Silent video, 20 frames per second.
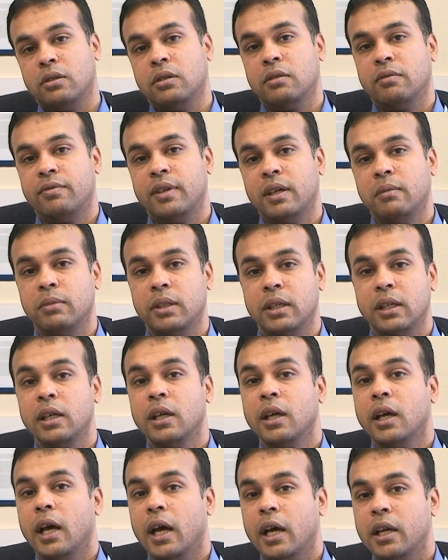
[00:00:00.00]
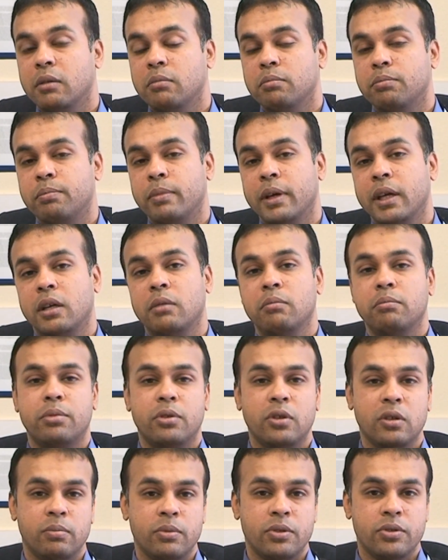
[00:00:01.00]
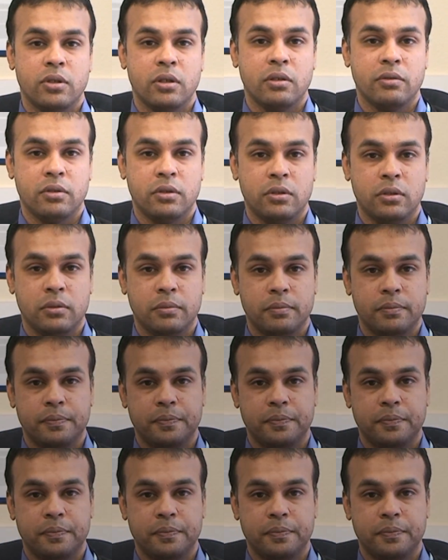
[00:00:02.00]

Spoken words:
on the family and make improvements overall.